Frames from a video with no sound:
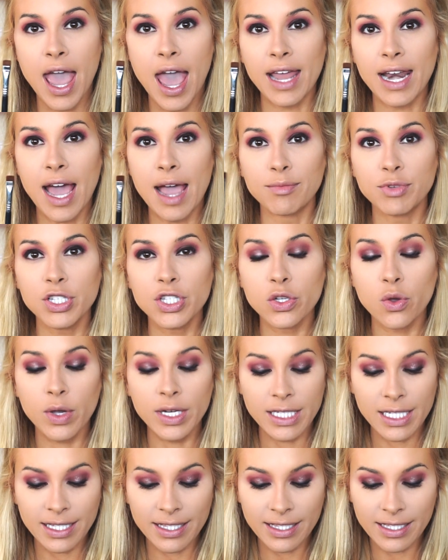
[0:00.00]
and I'm just
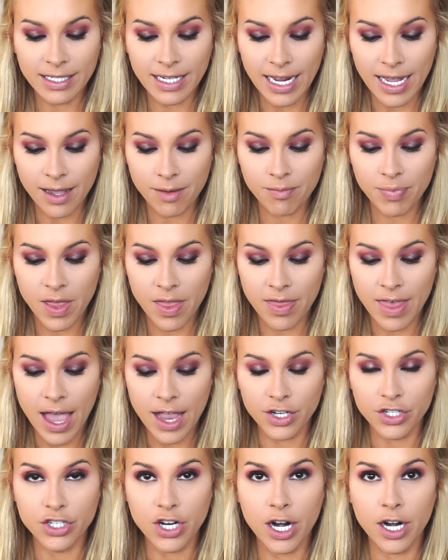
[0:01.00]
going to stamp
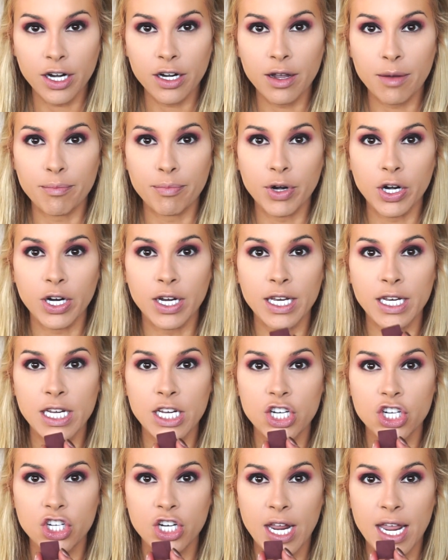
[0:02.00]
that dark
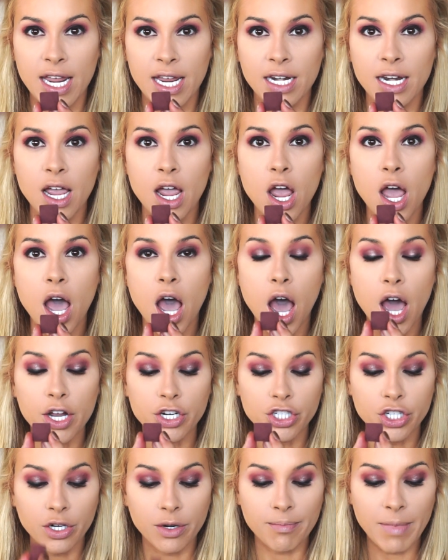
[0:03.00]
burgundy shade
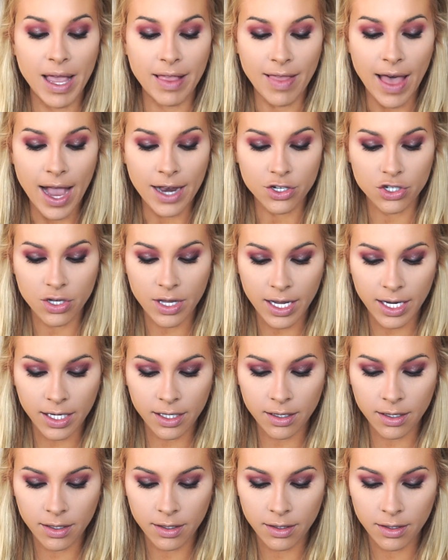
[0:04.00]
under my lash
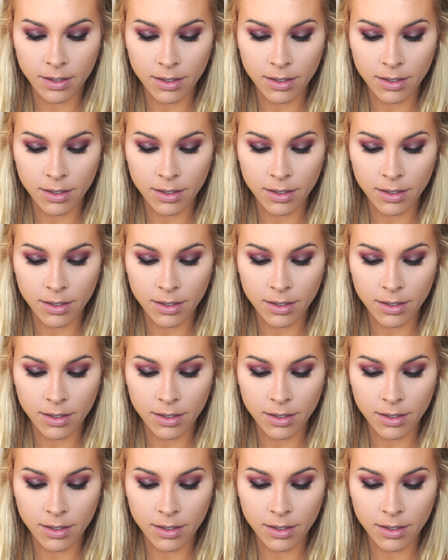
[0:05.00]
line.